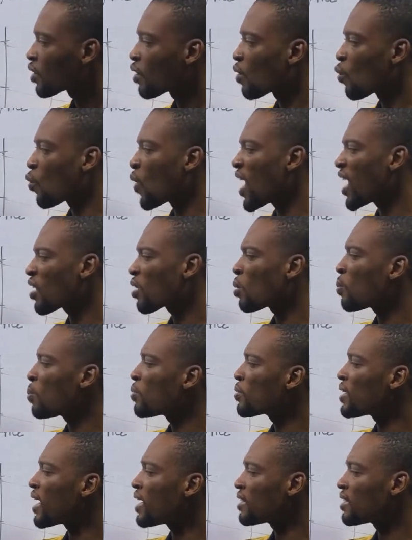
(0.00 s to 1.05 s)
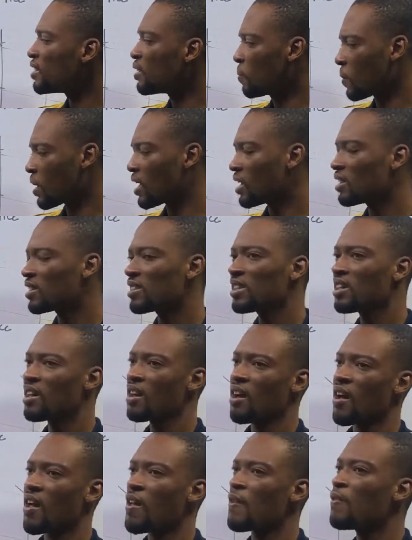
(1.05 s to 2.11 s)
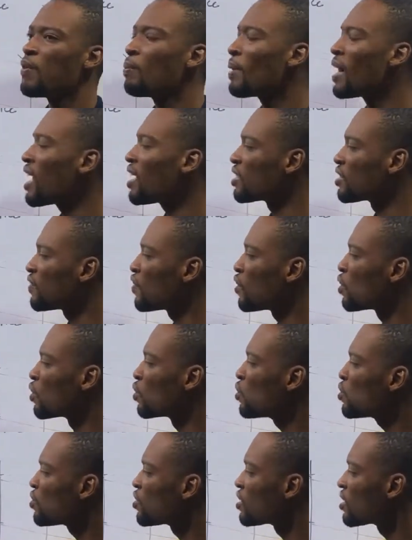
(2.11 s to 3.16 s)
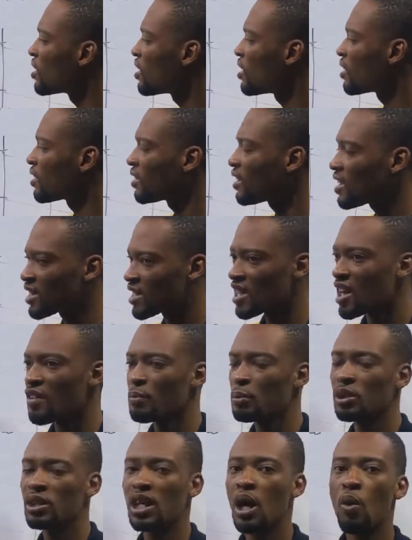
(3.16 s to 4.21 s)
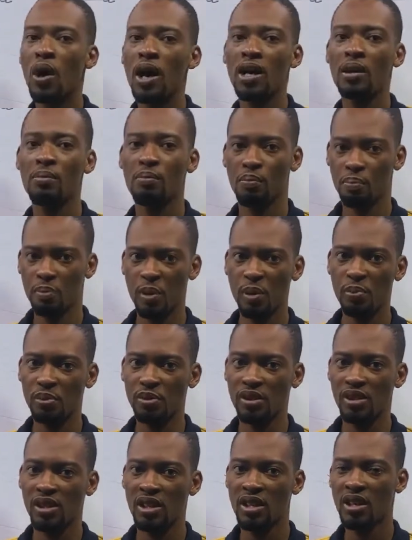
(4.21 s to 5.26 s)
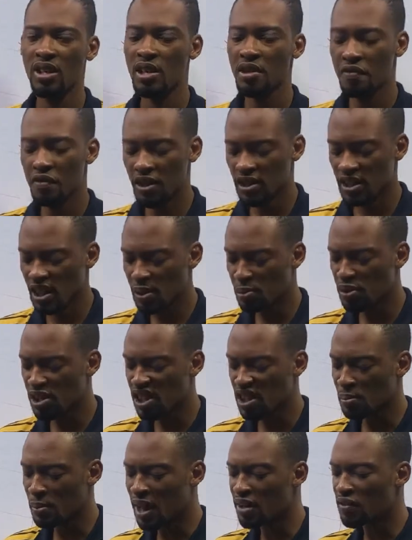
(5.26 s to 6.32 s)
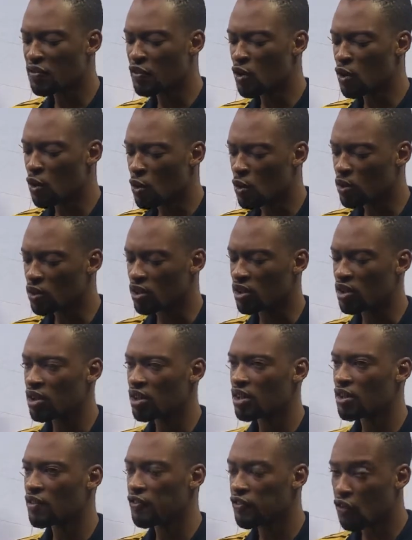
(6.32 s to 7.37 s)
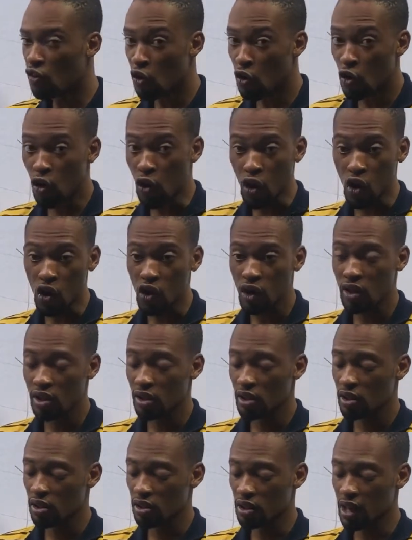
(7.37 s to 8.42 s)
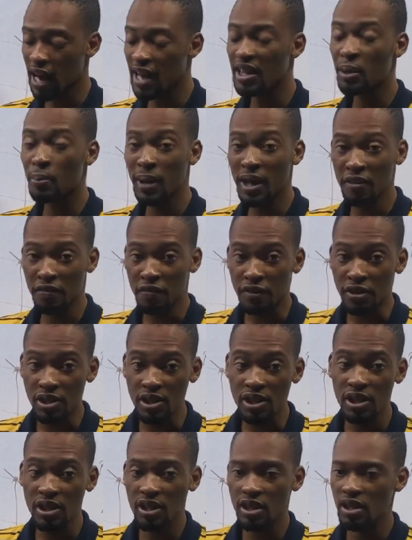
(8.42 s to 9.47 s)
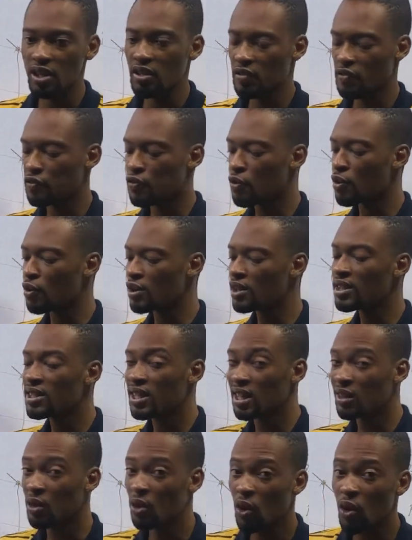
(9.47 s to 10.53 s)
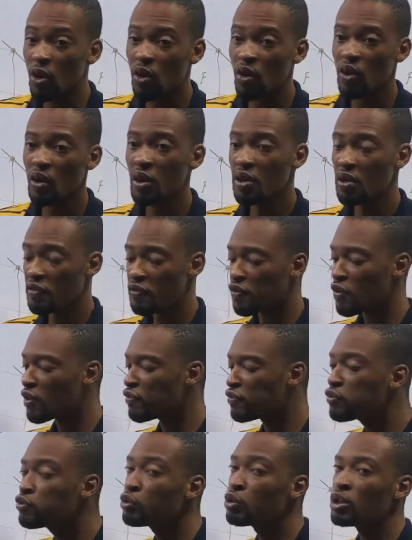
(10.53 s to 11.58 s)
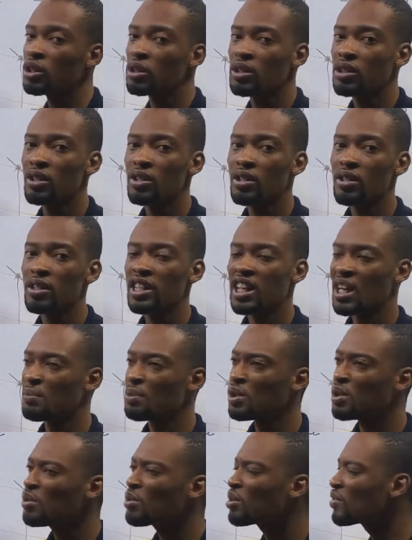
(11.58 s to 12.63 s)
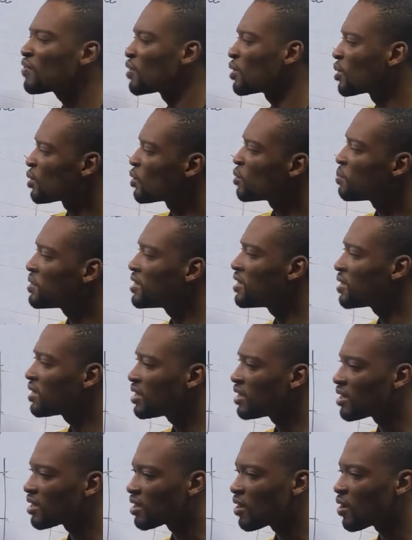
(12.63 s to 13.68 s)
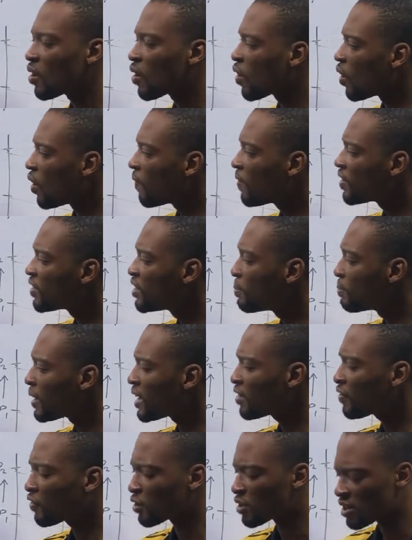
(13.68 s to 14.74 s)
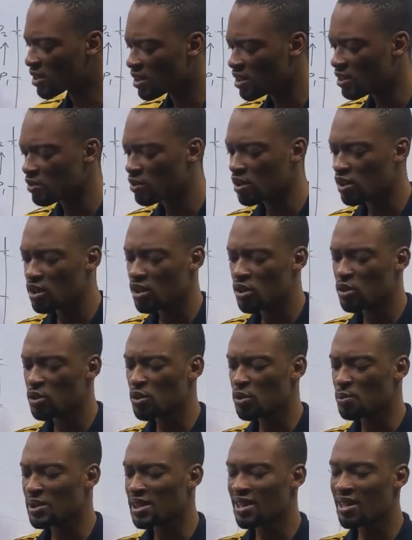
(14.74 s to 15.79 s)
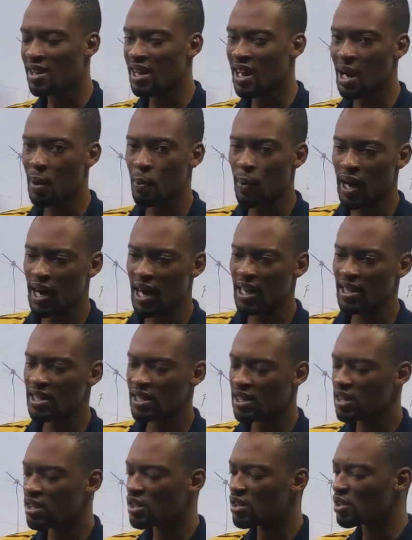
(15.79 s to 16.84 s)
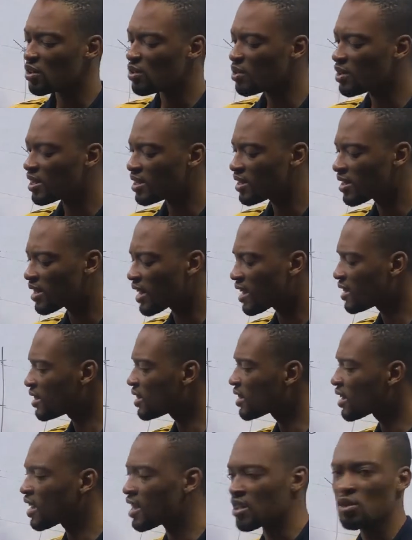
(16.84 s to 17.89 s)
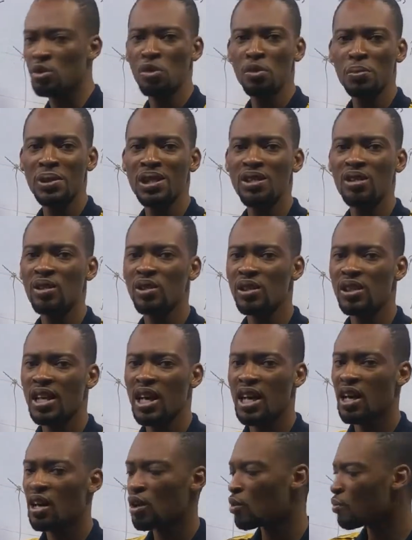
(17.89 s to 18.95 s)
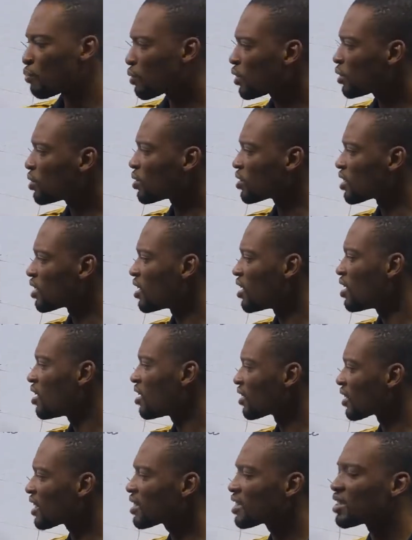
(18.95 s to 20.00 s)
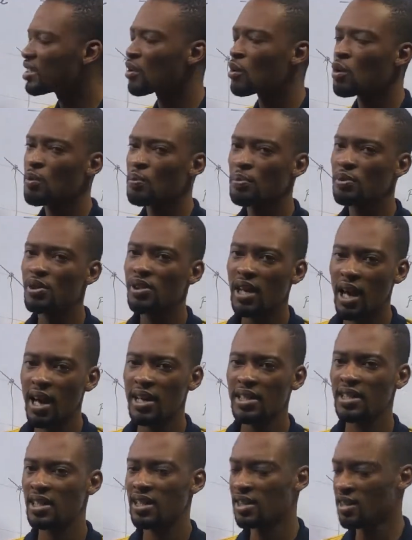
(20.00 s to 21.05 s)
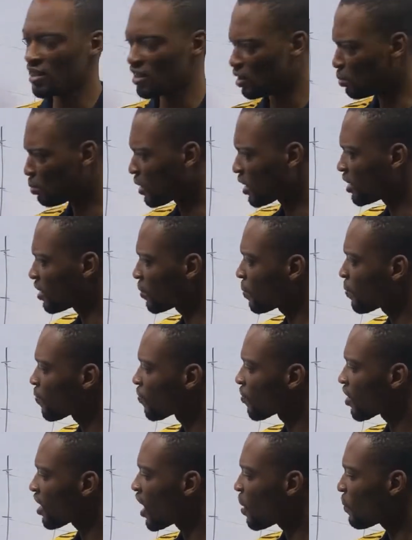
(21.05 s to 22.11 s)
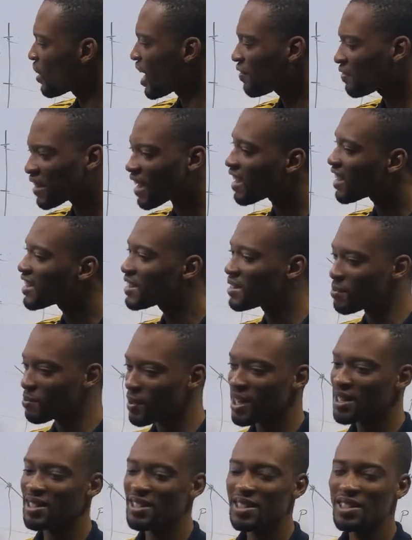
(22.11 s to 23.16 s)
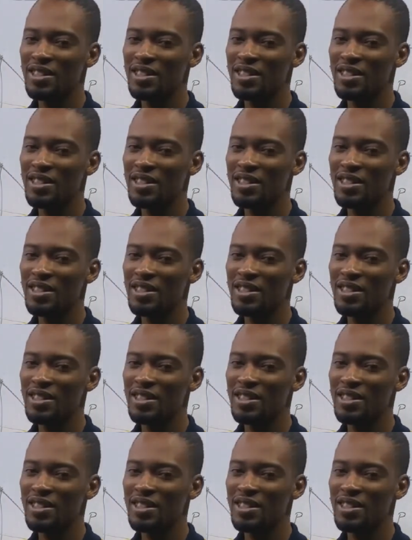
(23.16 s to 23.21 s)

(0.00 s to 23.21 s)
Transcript: While composite demands are demand for goods that serve more than one purpose. For example, demand for corn, for animal feed, for ethanol, for food. It can be used for so many things. Or the demand for steel to make car parts, utensils, and so many other products. That is a composite demand. And we have direct demand.